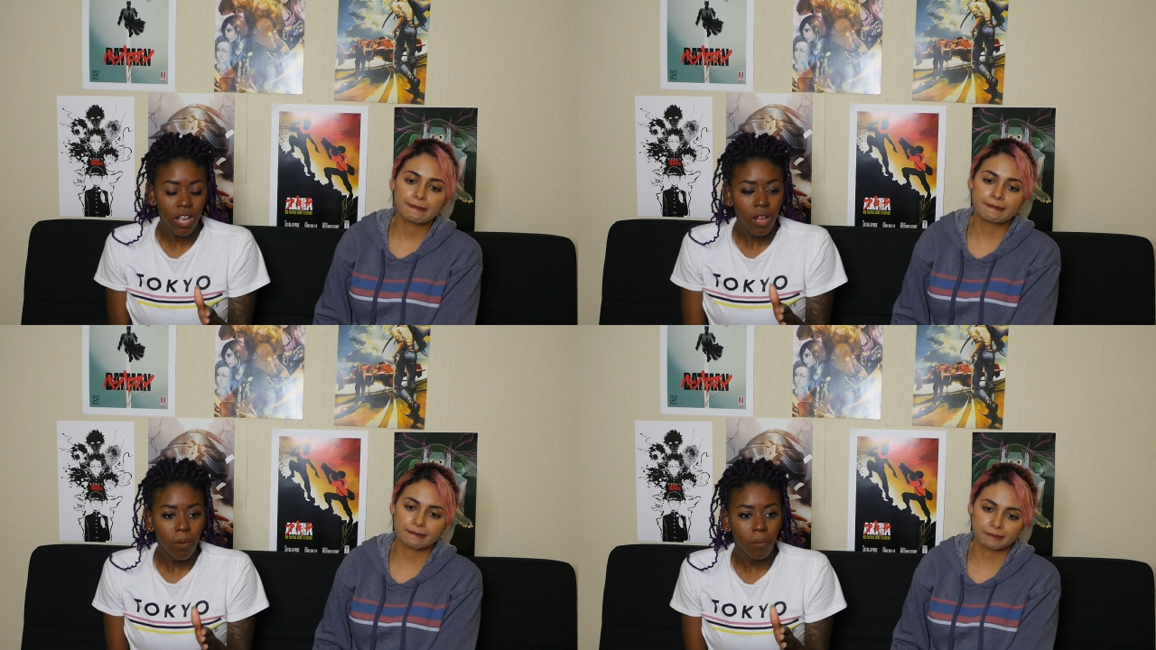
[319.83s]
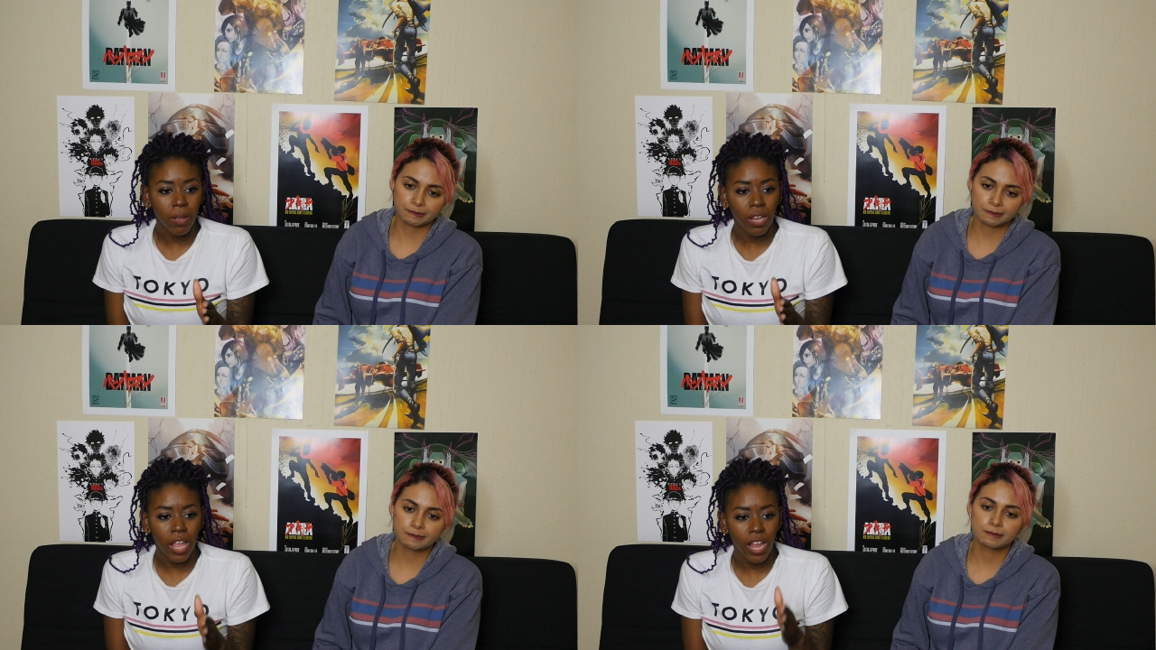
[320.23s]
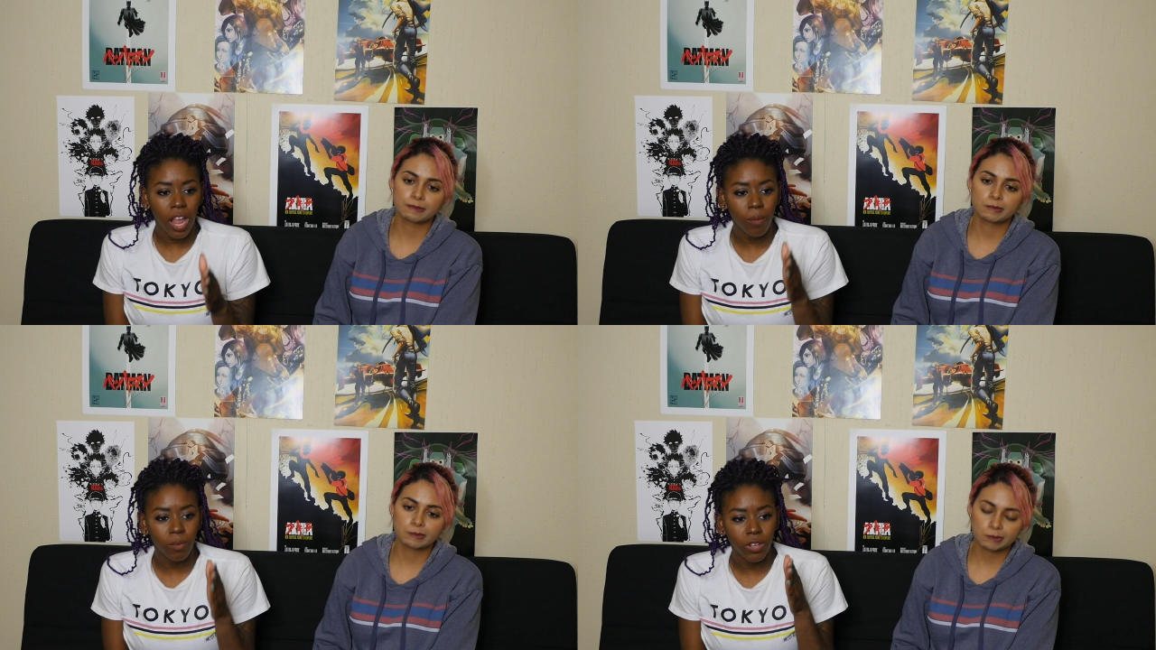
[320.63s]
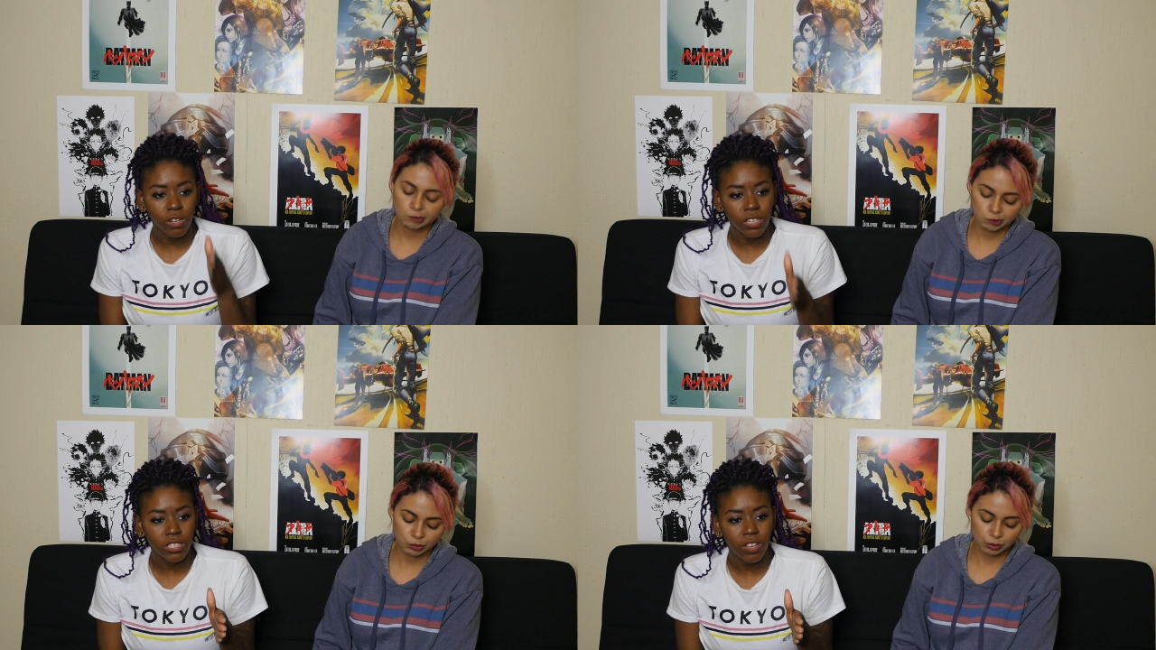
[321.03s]
Speaker 1: Mm-hmm. But like, I'm
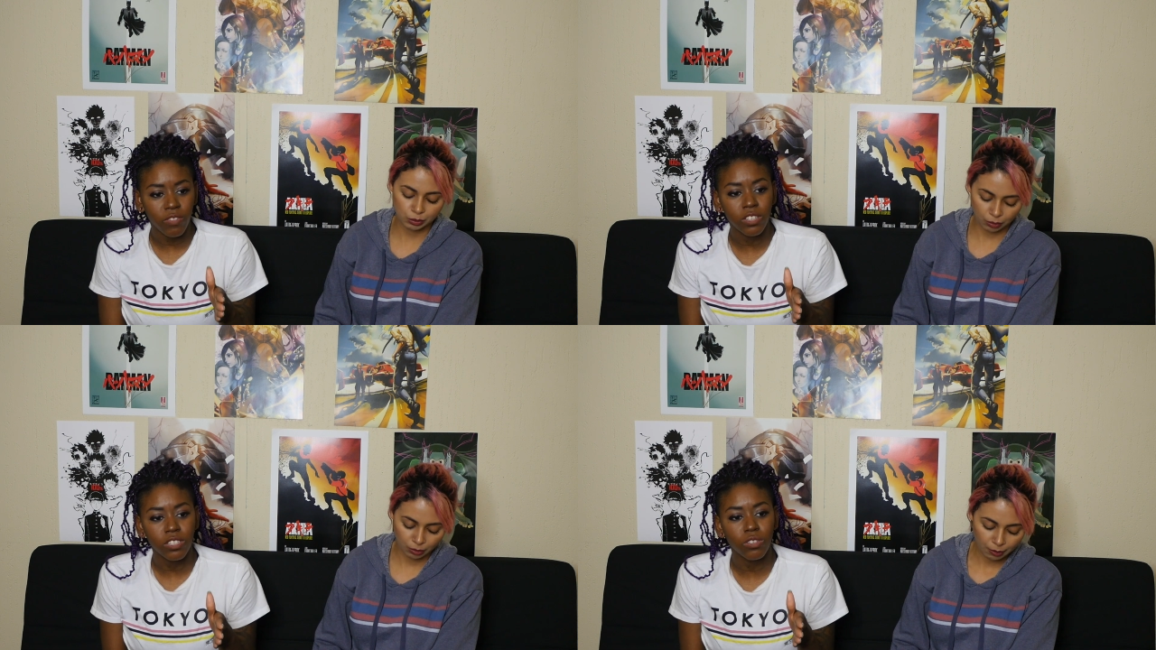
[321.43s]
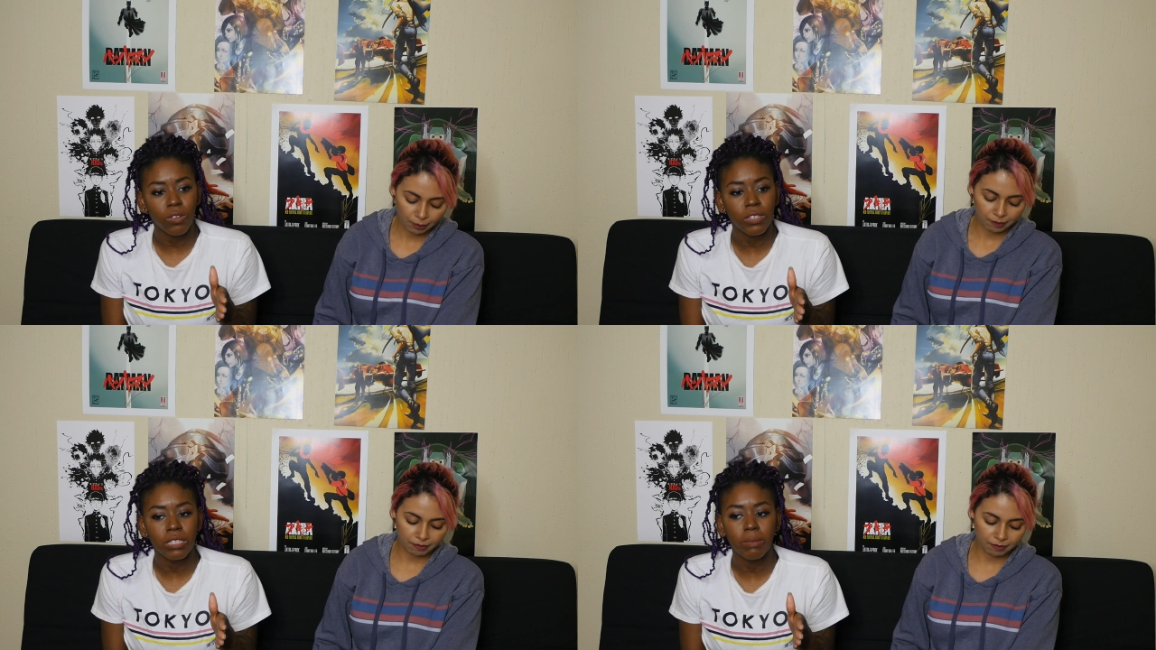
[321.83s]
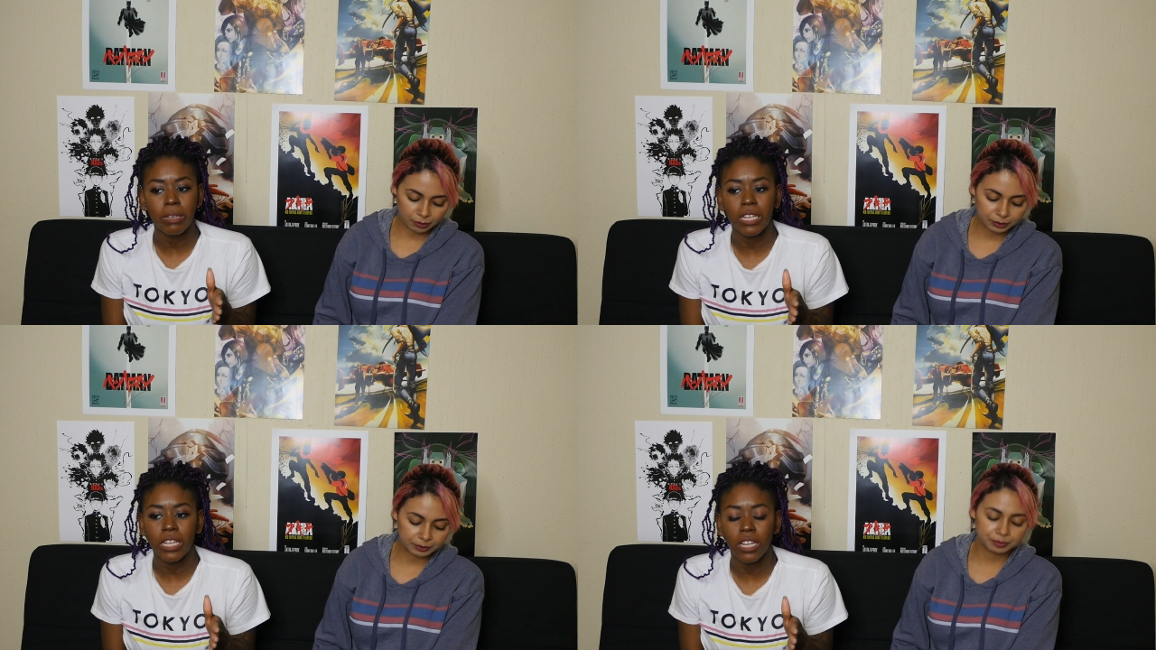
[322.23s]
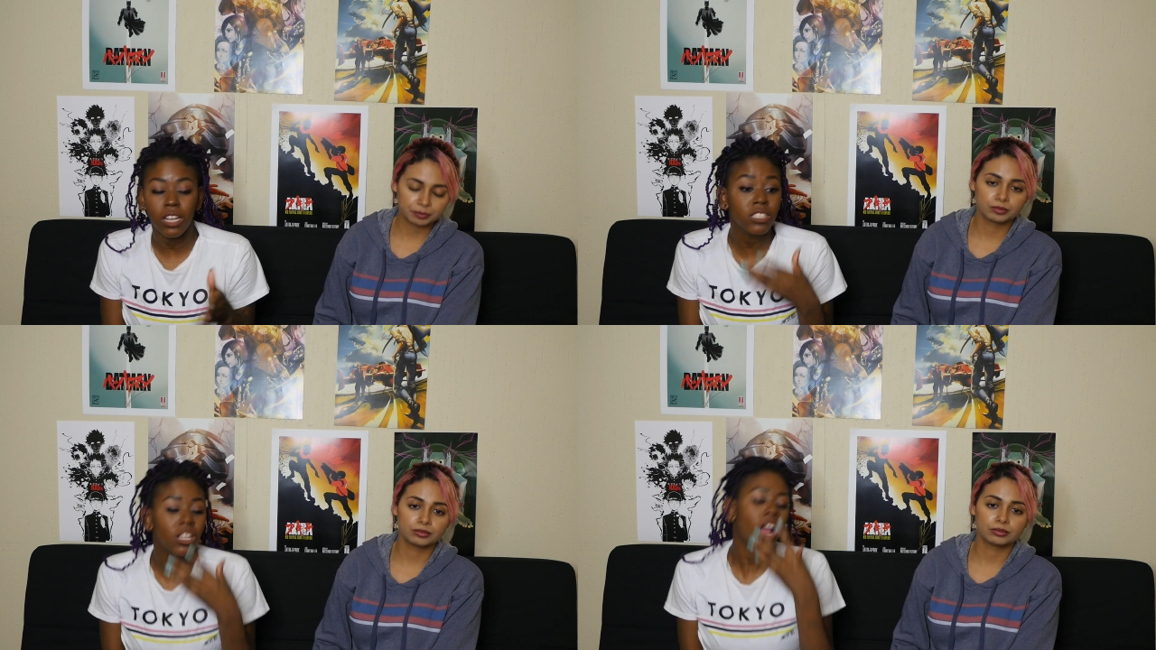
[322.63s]
curious if this is going to be
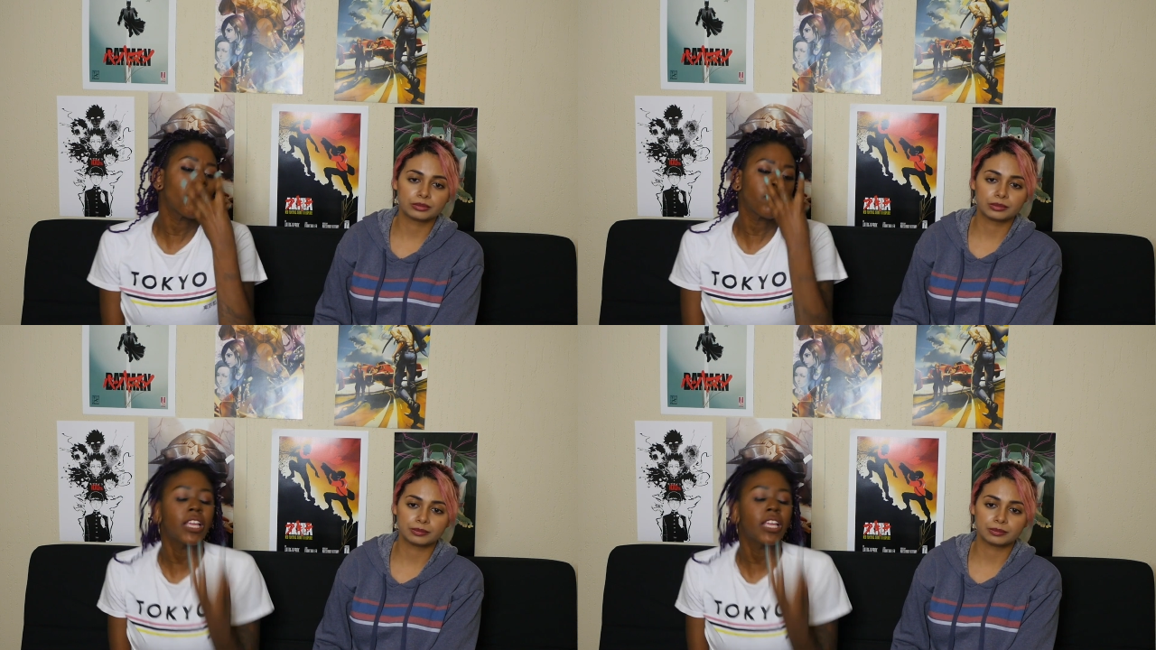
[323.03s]
because um,